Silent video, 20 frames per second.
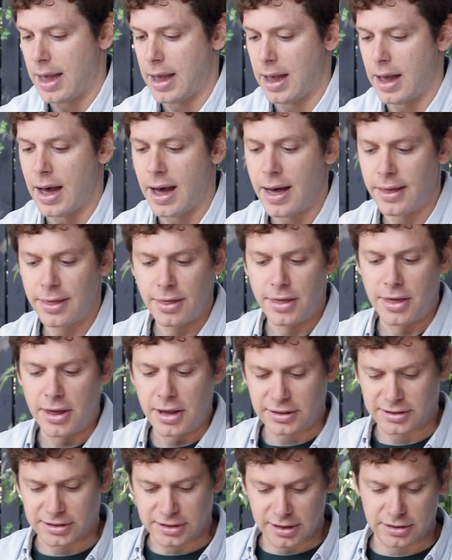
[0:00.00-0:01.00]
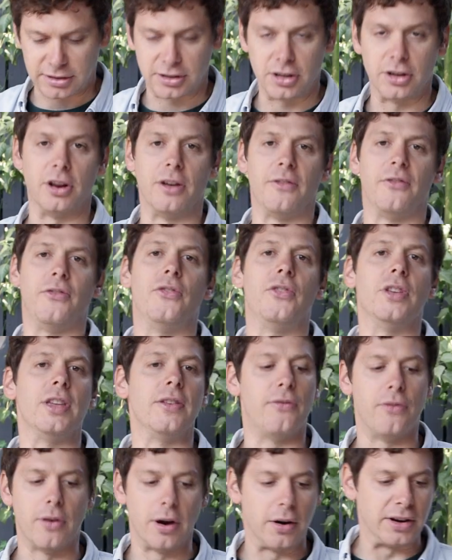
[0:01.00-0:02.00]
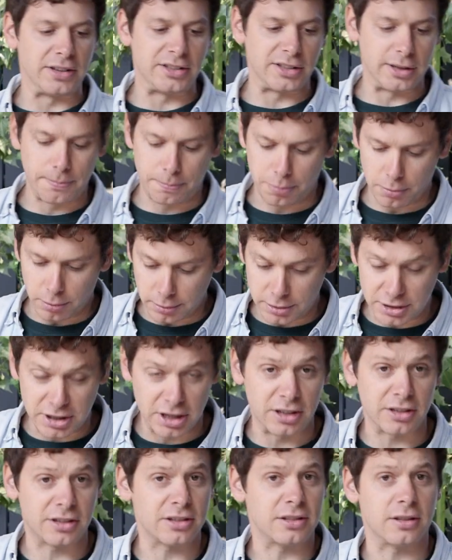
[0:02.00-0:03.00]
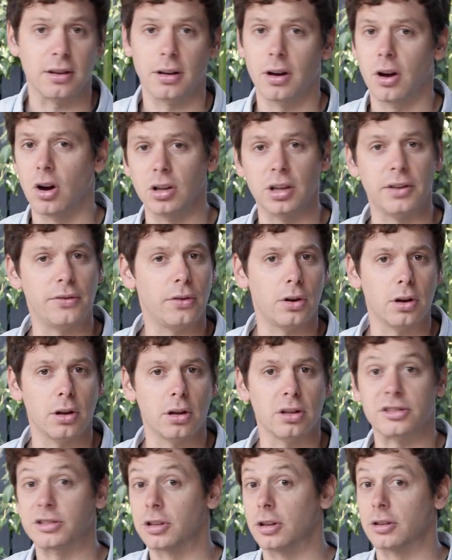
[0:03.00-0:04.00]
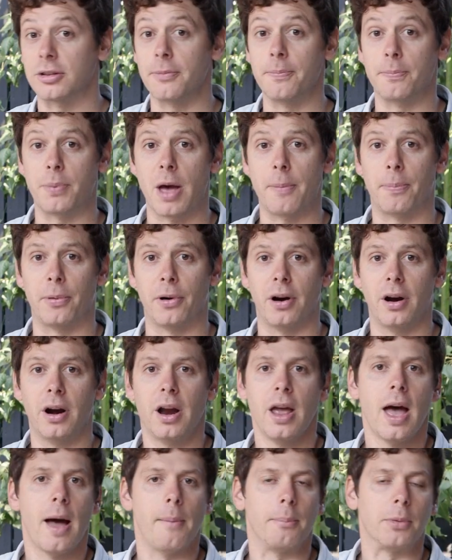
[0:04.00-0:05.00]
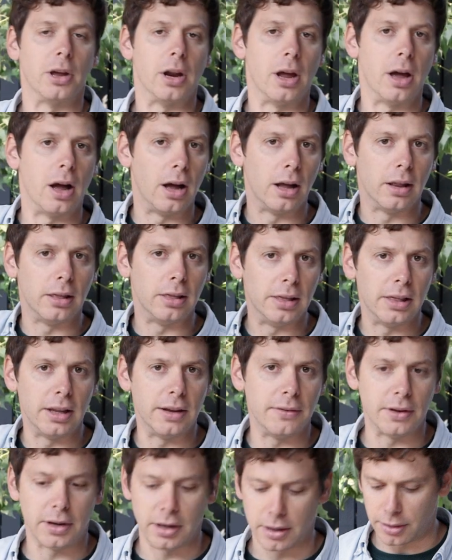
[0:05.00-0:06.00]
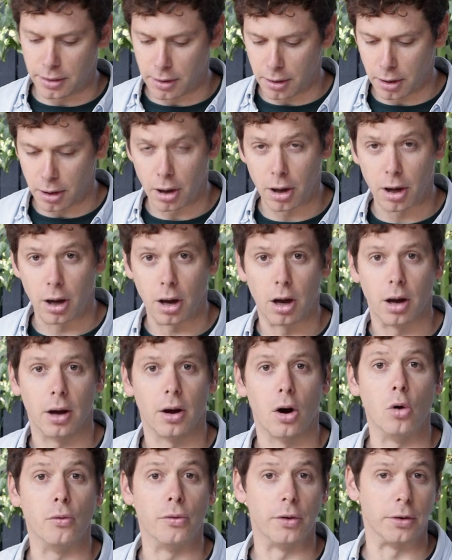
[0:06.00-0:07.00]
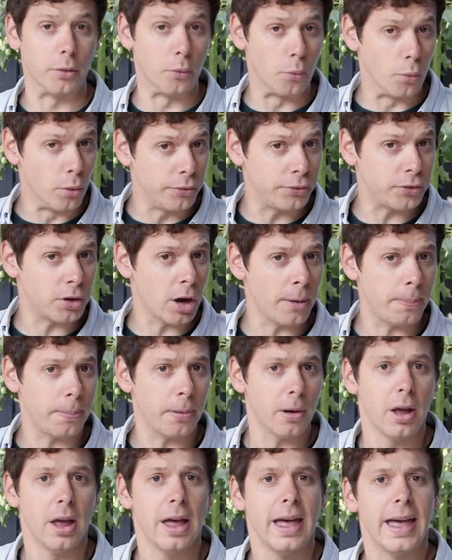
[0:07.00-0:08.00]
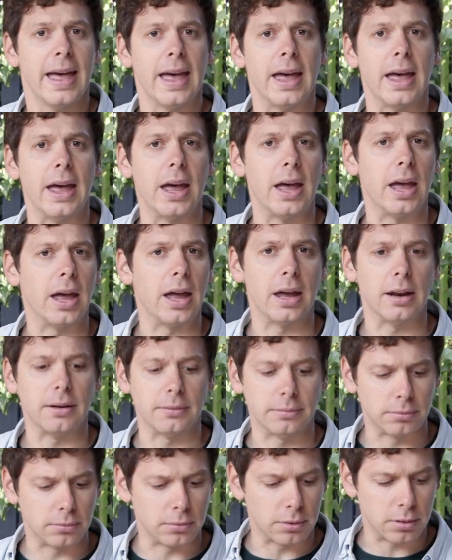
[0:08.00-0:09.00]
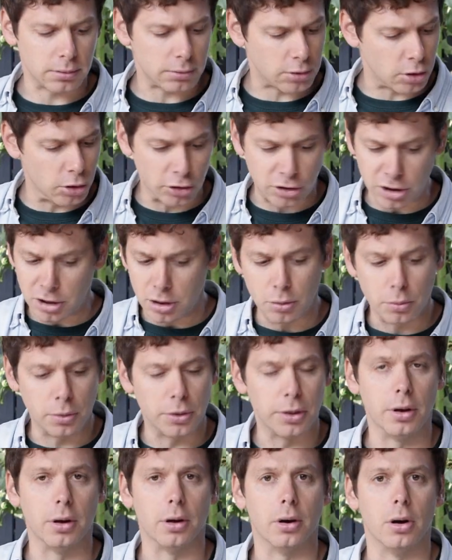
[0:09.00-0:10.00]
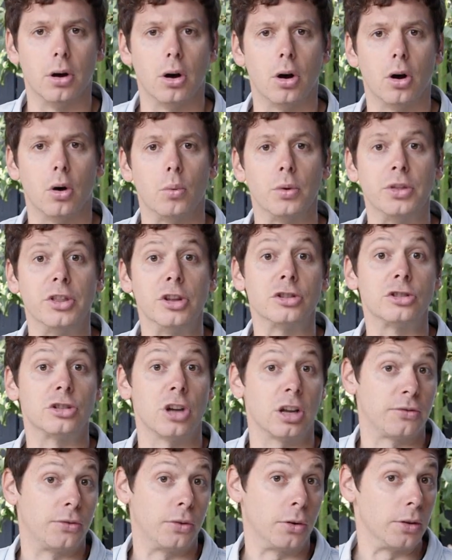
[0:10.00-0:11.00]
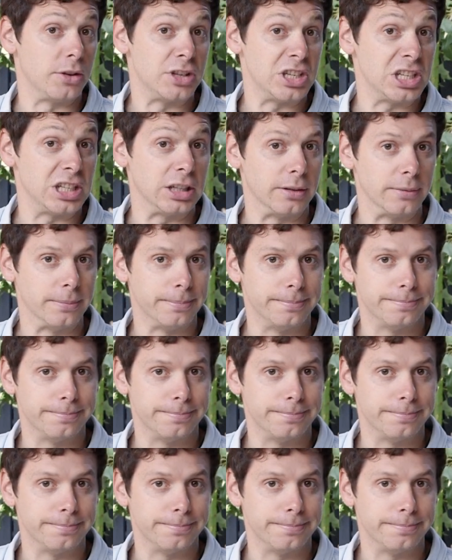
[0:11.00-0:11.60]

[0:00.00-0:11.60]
And this is gonna be very simple. Just olive oil, salt and pepper. I'm gonna leave it over the rooftop and continue with the sauce for the chicken.